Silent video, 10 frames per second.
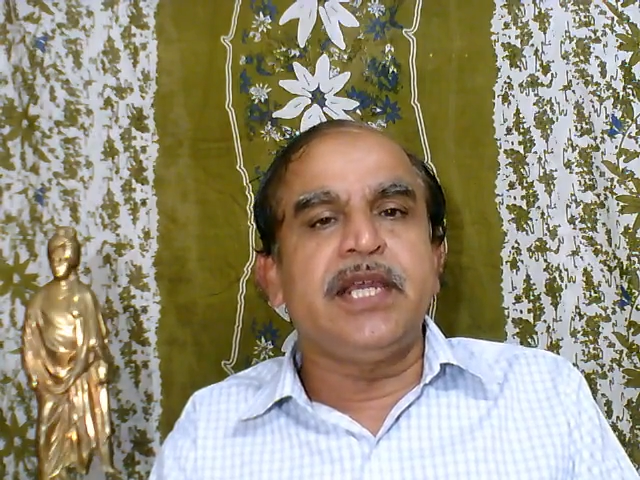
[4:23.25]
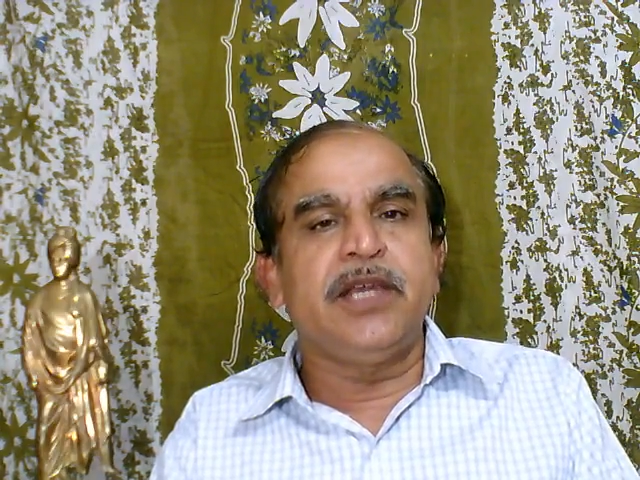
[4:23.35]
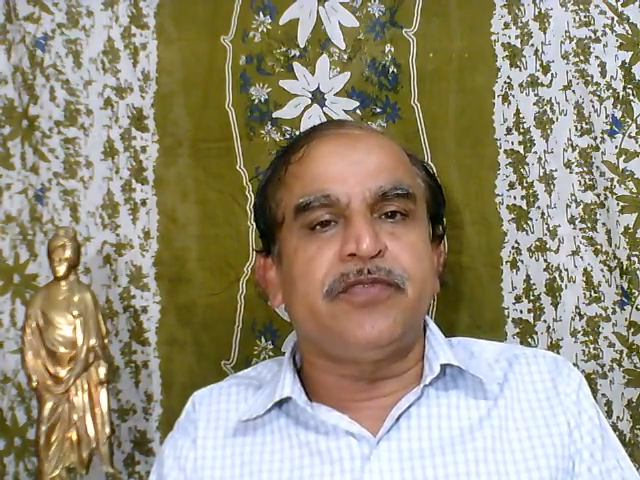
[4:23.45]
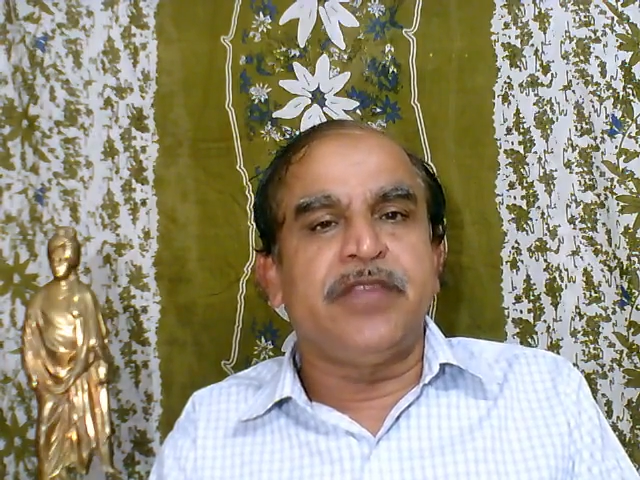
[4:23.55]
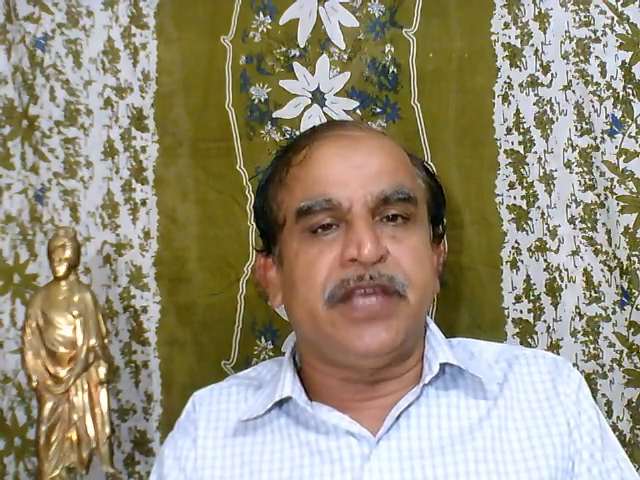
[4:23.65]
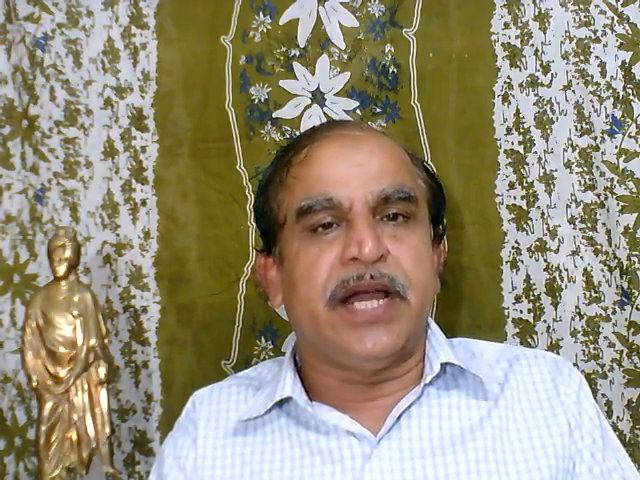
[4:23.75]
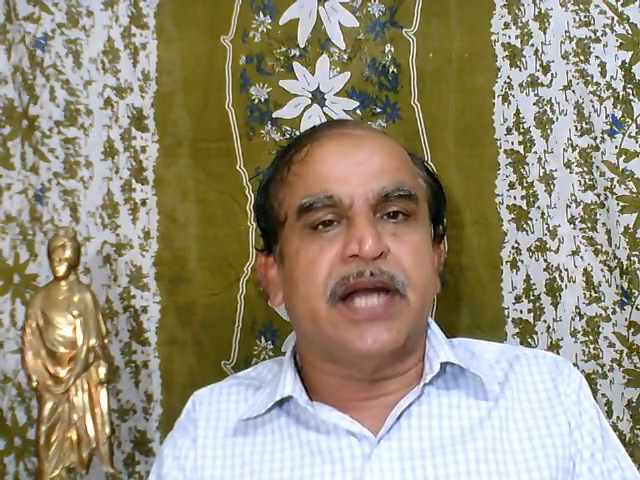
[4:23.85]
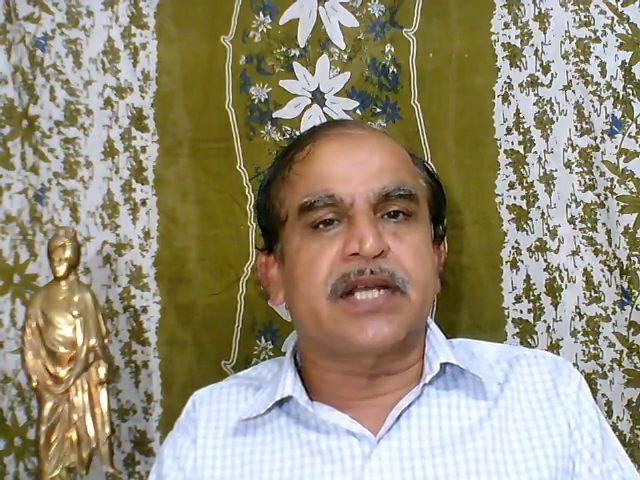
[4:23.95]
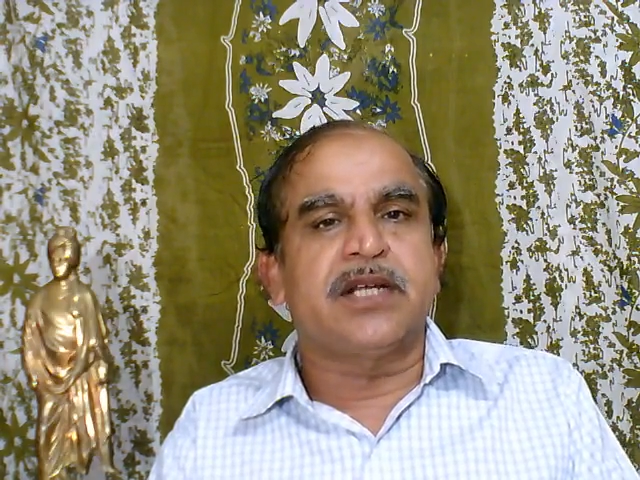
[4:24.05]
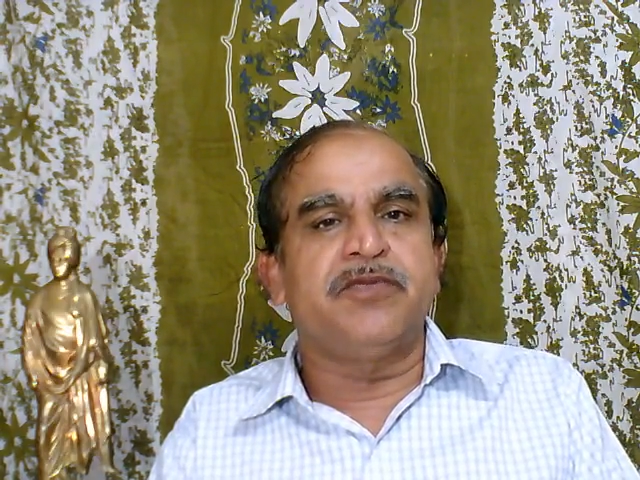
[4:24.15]
if they
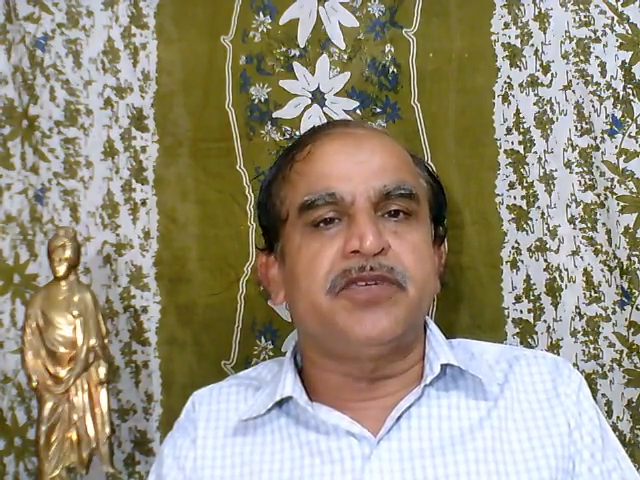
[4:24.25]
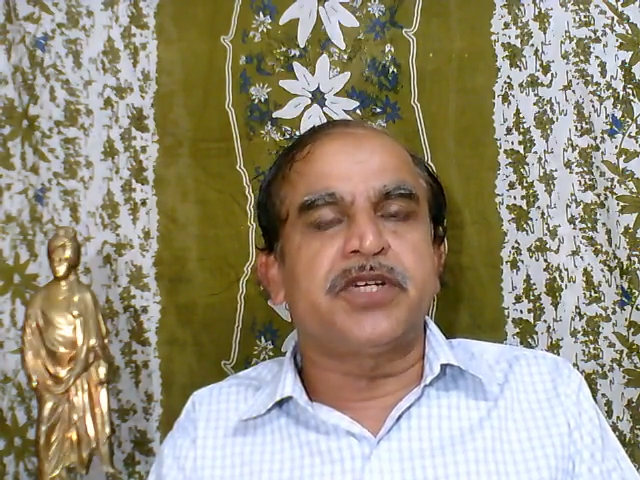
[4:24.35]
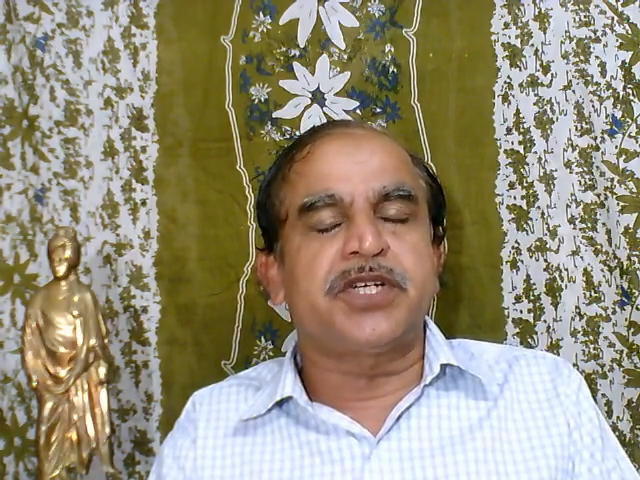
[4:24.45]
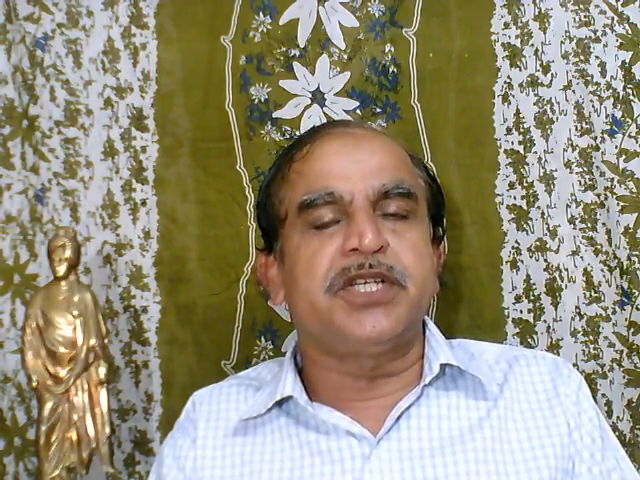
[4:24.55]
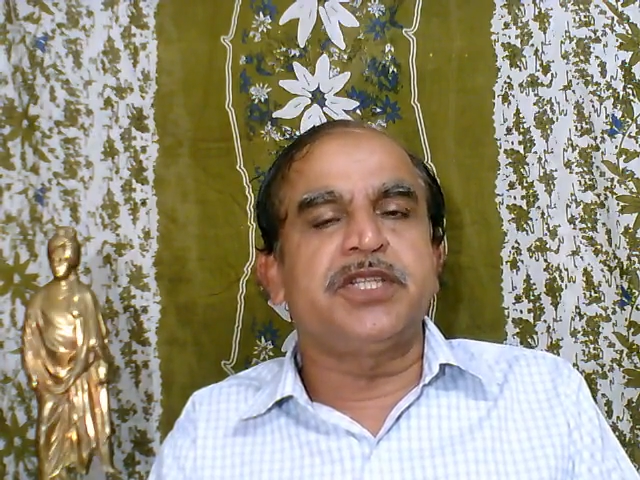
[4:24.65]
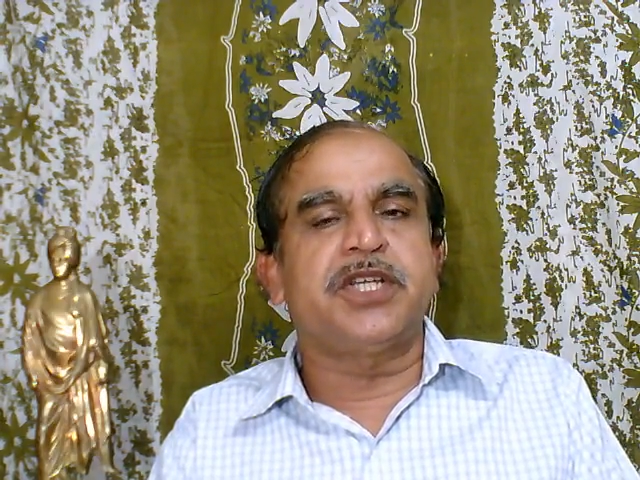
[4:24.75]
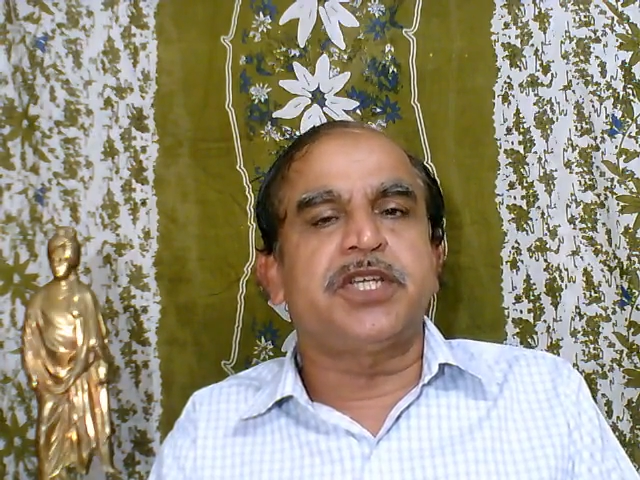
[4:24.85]
are converting the